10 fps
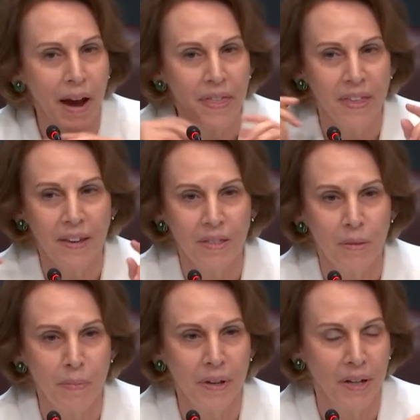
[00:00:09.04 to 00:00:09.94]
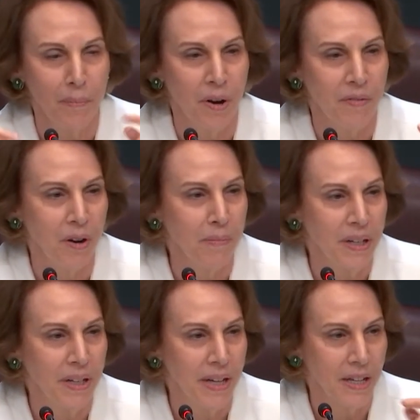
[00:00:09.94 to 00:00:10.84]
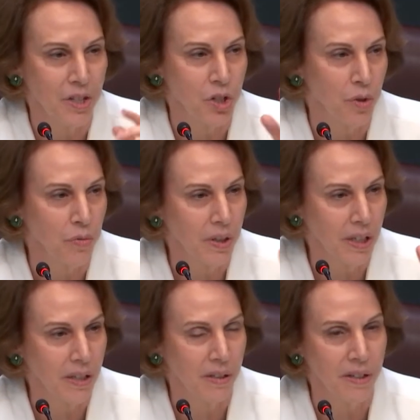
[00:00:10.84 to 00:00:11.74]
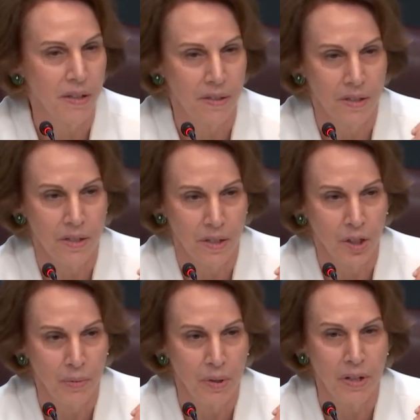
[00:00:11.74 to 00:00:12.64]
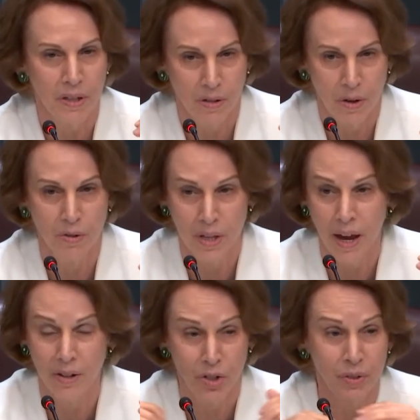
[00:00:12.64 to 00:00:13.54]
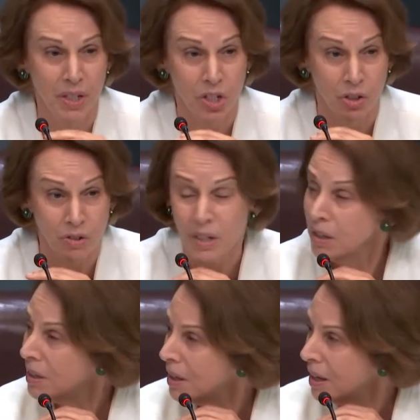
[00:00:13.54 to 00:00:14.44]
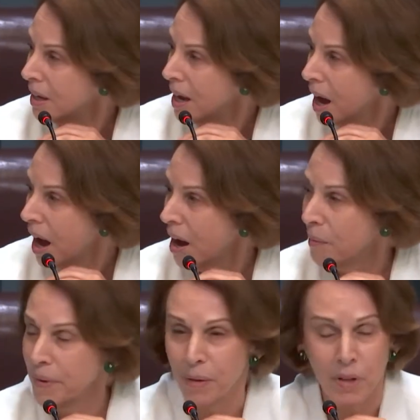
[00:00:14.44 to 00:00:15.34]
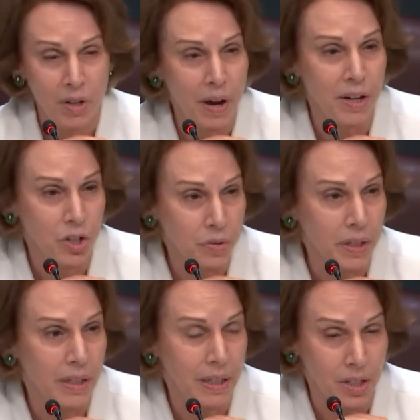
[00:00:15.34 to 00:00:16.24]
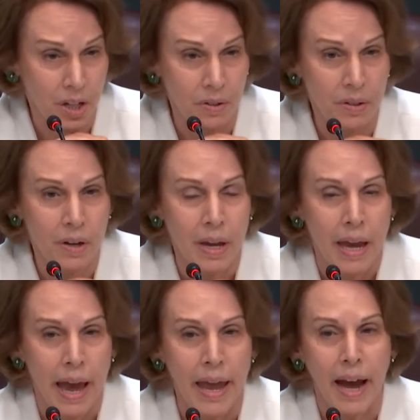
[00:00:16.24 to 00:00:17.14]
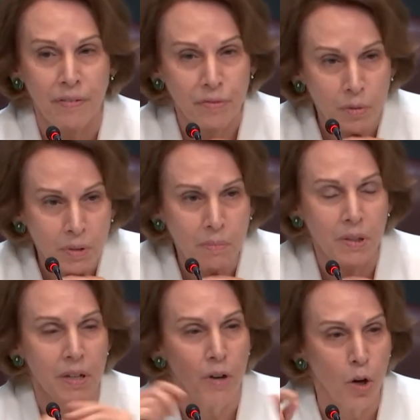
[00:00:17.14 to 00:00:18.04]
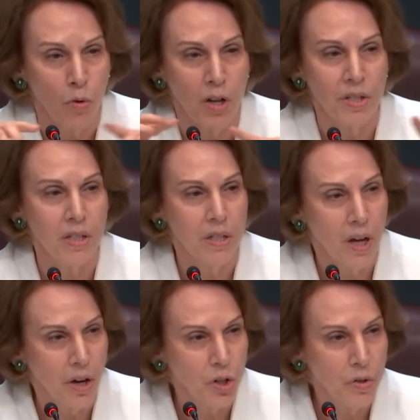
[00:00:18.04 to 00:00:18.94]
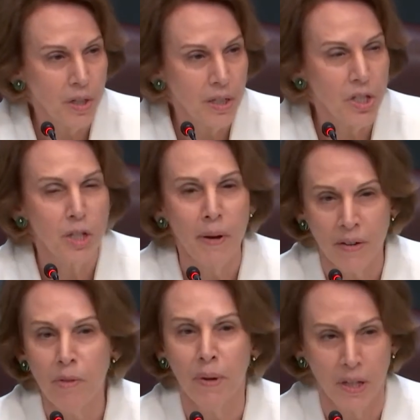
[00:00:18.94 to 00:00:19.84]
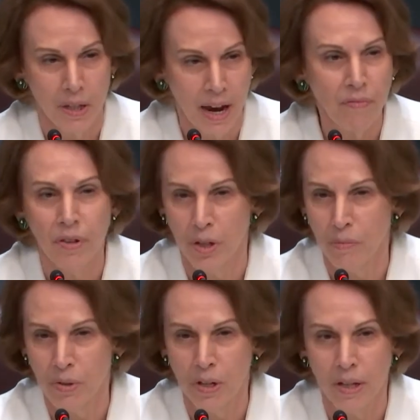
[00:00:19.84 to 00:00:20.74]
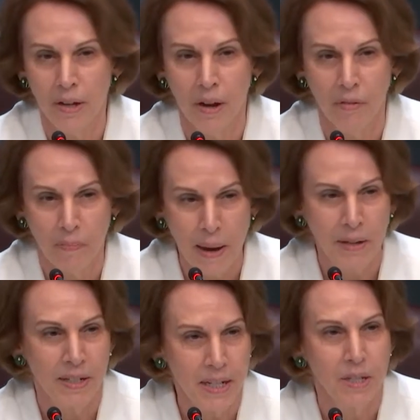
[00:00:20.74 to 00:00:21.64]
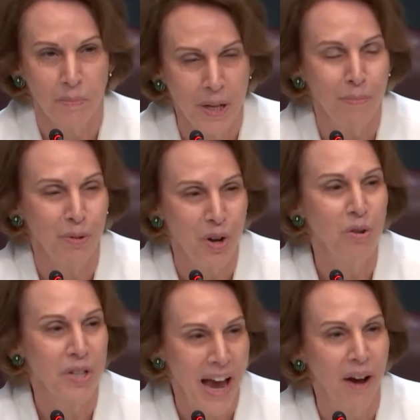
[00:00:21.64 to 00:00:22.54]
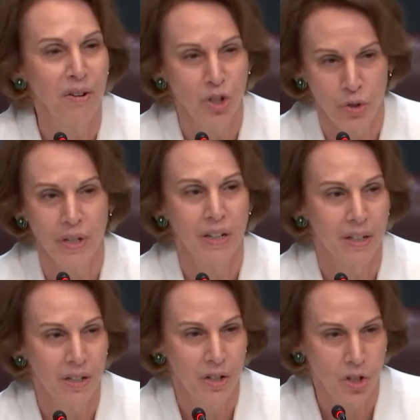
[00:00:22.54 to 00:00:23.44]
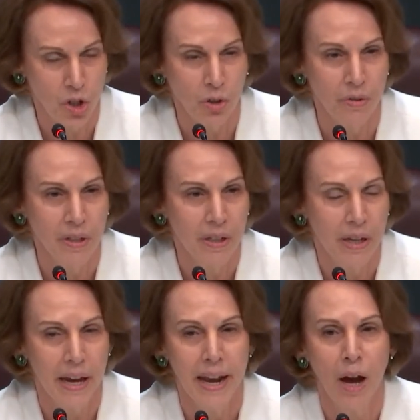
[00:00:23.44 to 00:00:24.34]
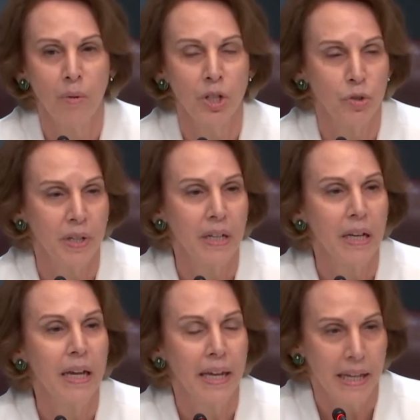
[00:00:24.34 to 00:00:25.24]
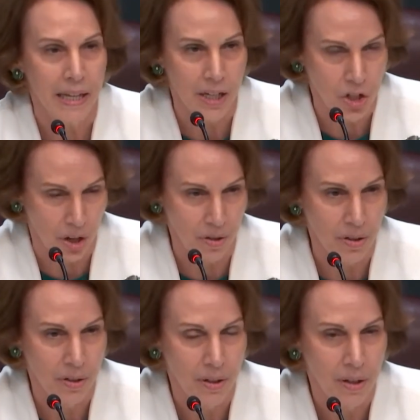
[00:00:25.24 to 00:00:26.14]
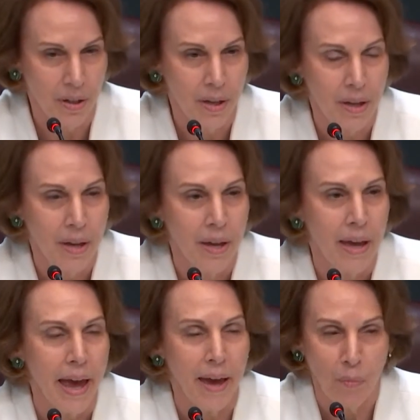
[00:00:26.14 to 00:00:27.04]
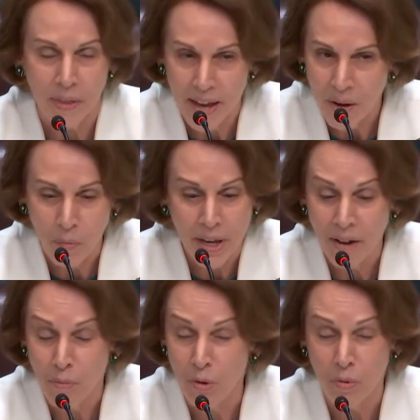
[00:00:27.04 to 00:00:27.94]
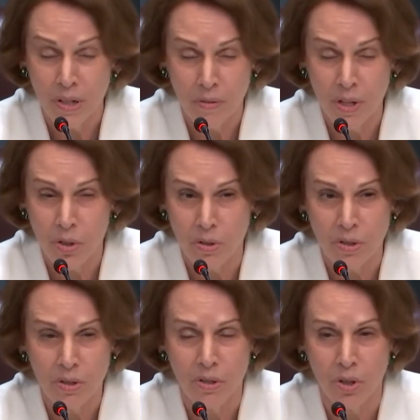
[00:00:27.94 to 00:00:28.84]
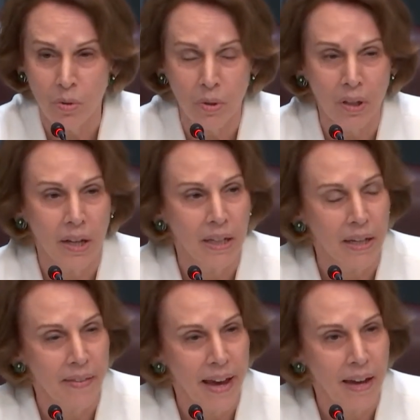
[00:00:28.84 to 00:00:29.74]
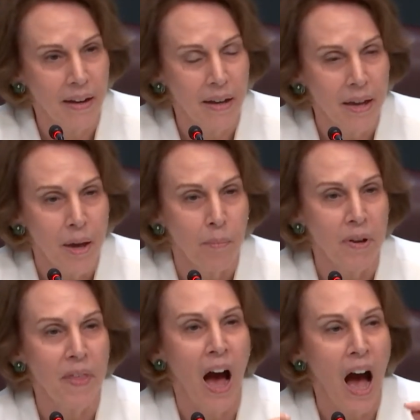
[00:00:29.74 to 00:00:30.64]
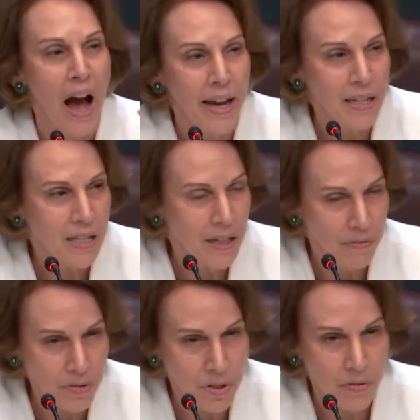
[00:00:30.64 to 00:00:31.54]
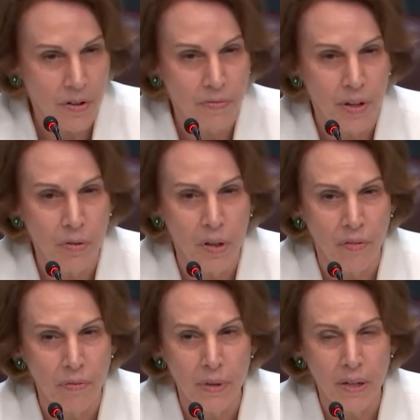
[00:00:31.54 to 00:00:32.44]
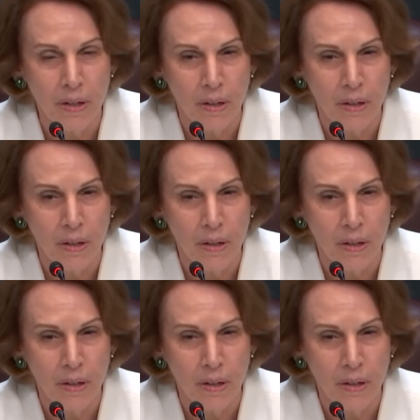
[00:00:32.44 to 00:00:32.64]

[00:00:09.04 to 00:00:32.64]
I think the beginning part of our meeting has shown really clearly that this is a community that knows how to treat children. Um, and we know how to treat each other. And I firmly believe across this country, just about everybody, every community of decent people knows how to treat children and how we treat each other. And we, have, we have more resources, so we're lucky in that. But at the highest levels of our federal government,